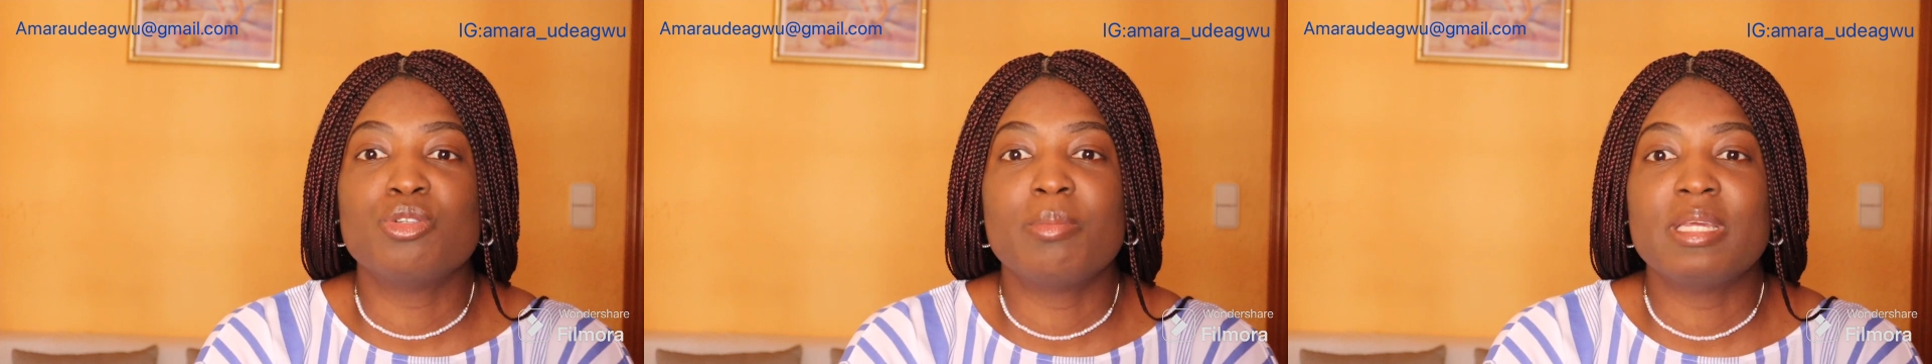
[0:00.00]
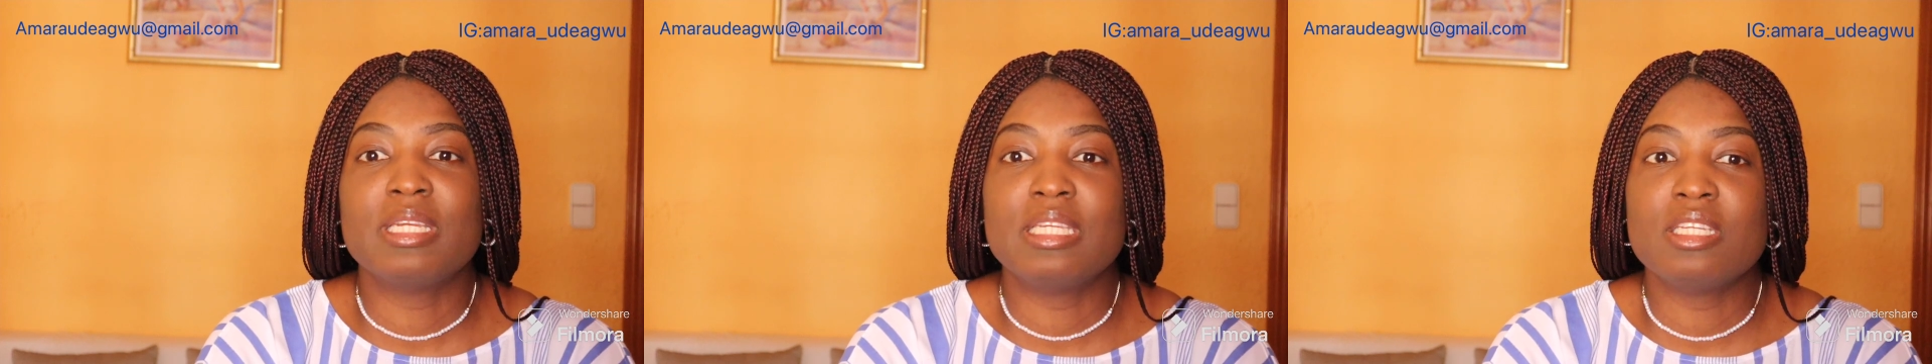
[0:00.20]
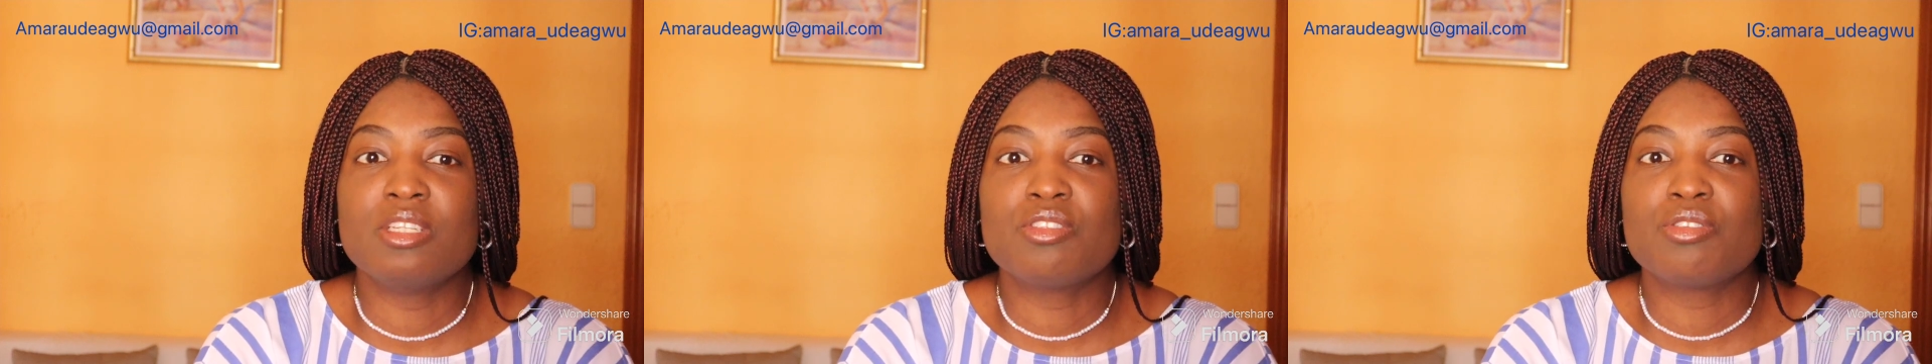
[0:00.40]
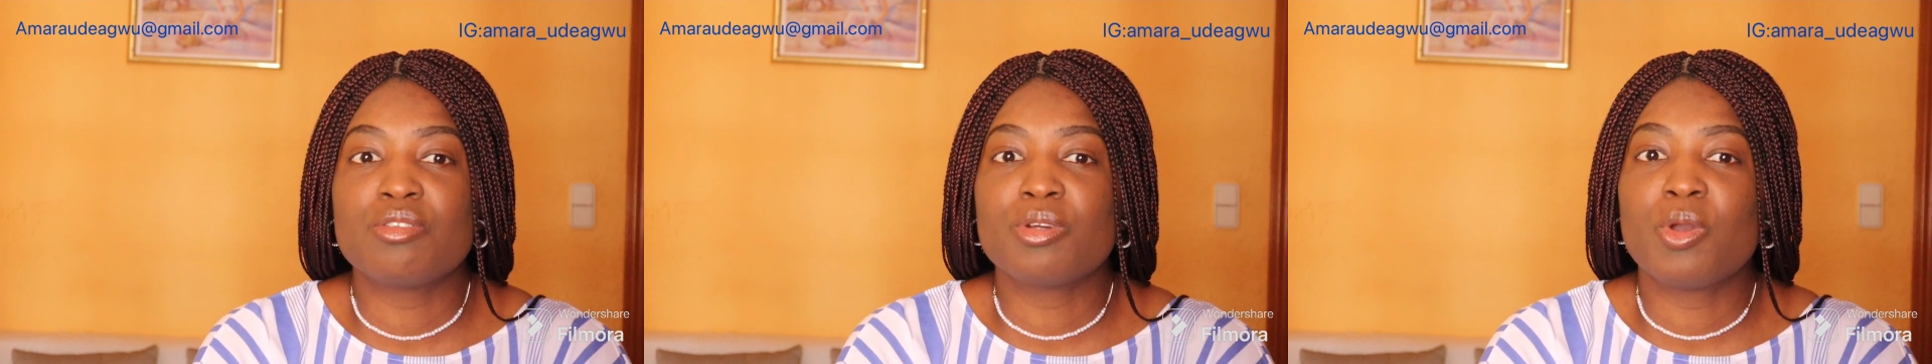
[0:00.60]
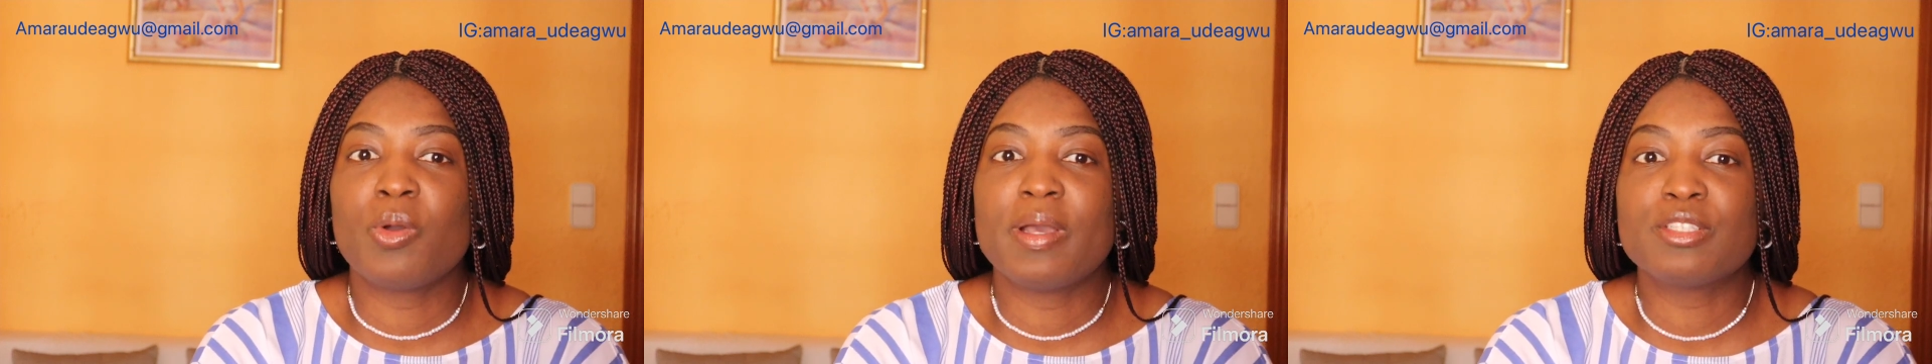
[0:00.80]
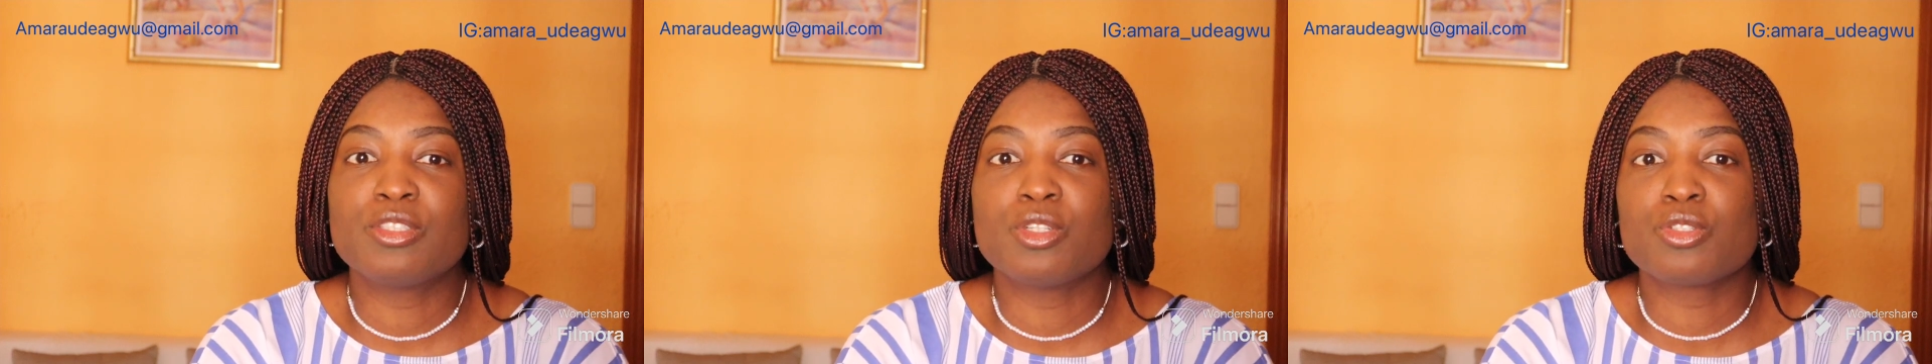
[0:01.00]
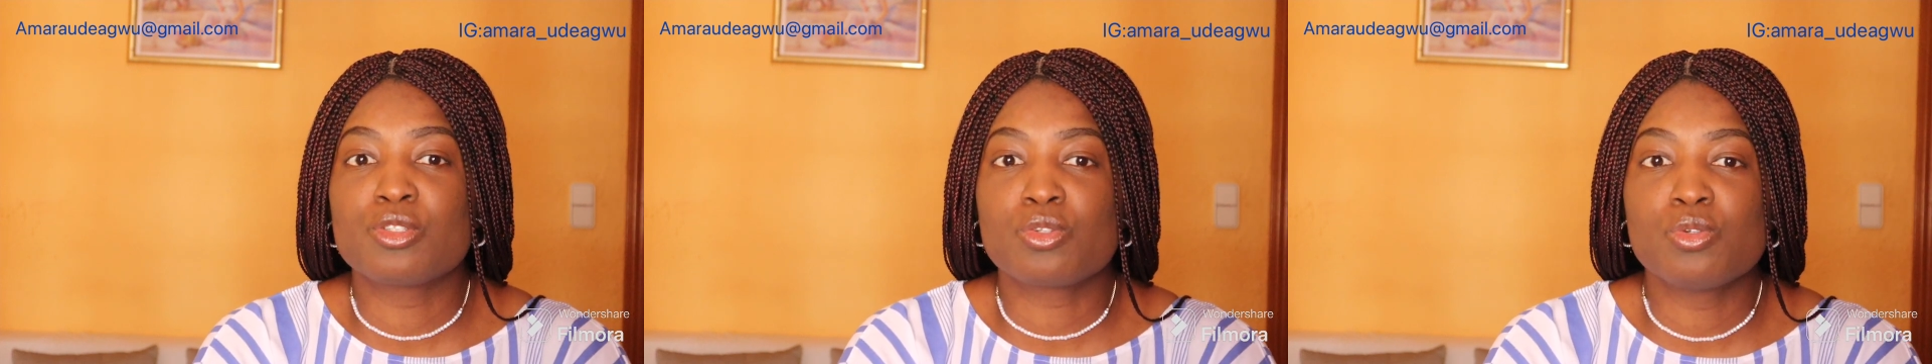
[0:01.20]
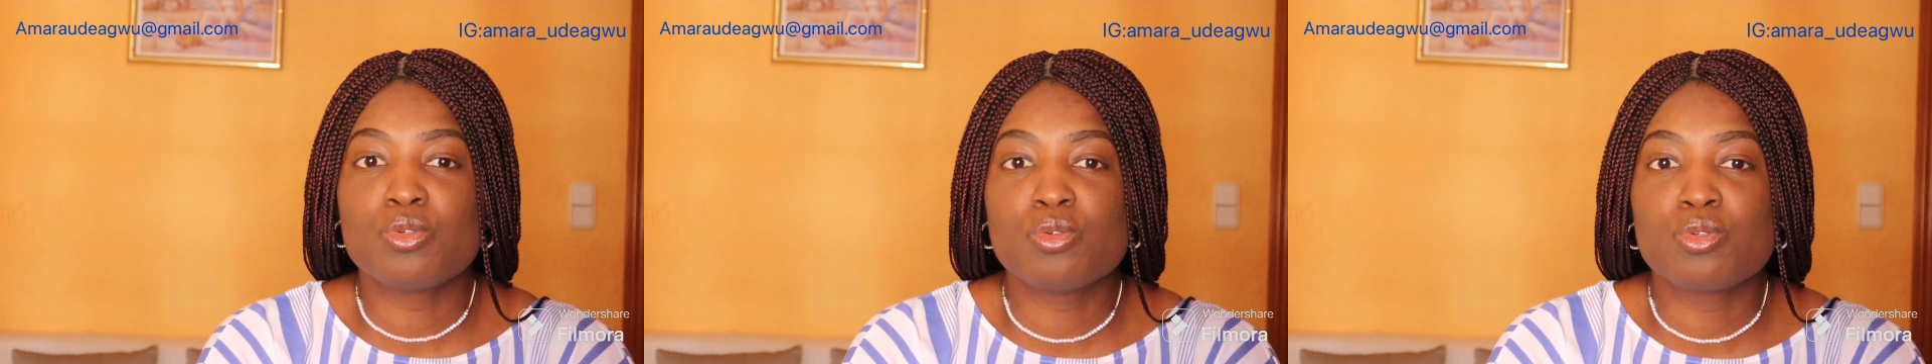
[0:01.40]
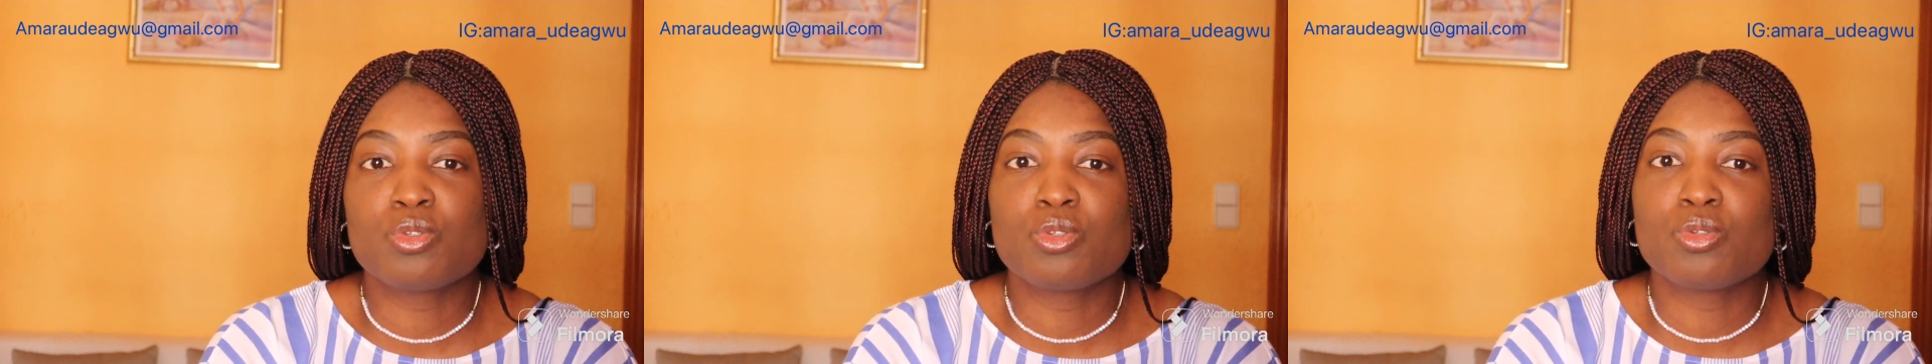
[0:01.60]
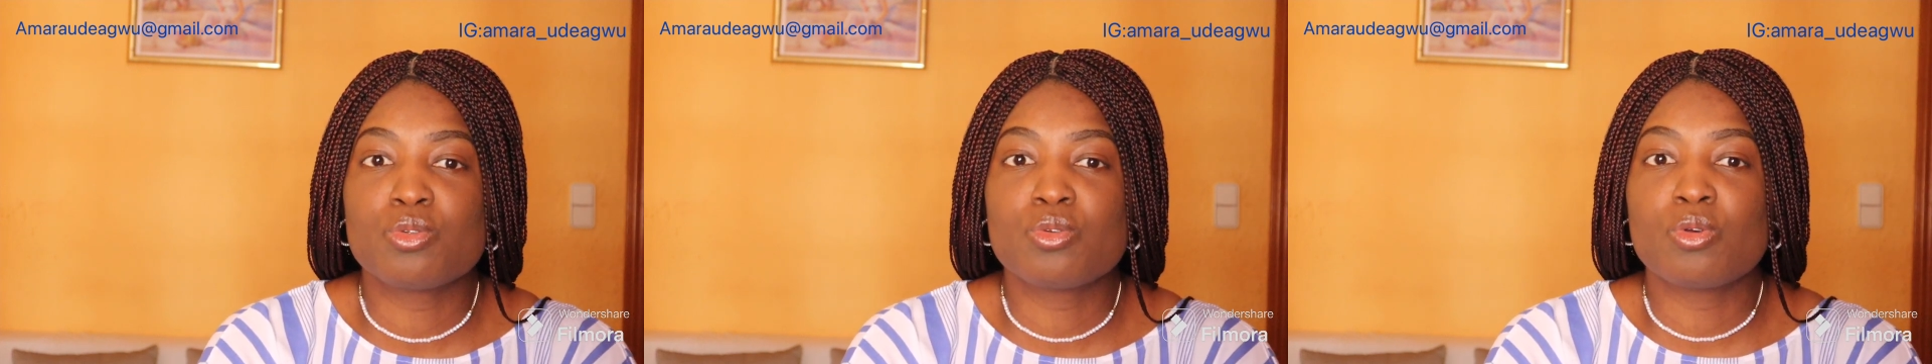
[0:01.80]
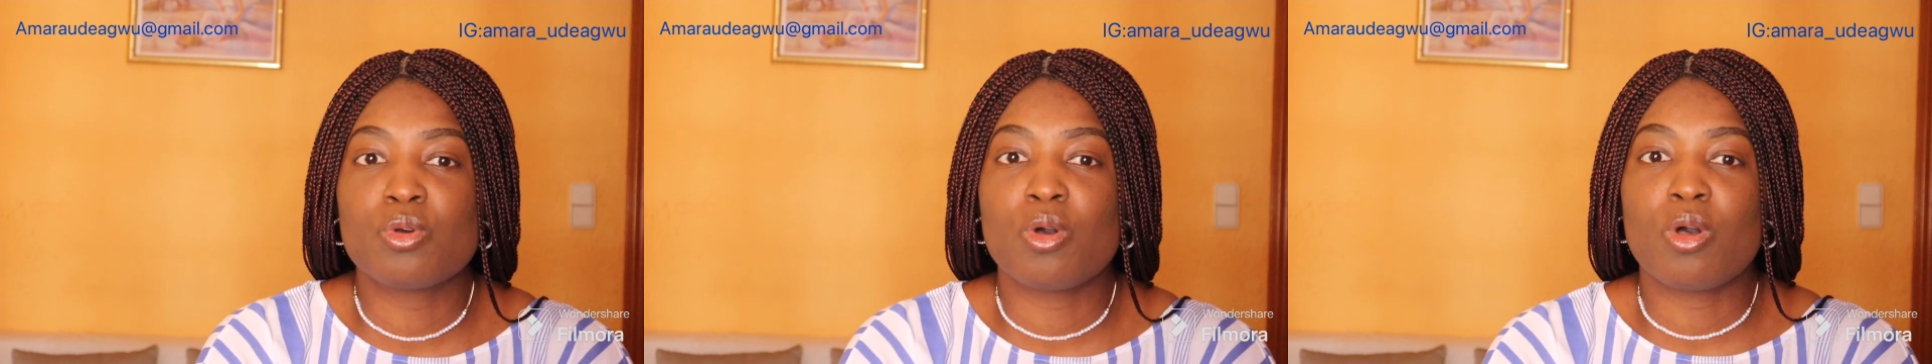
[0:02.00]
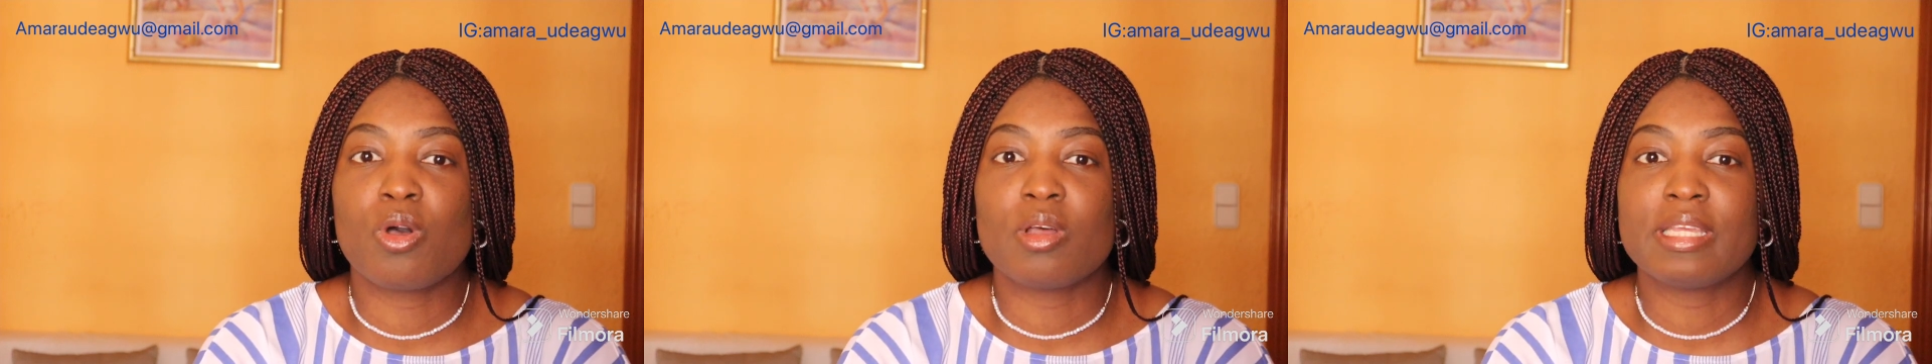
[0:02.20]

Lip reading: you may need to request your school to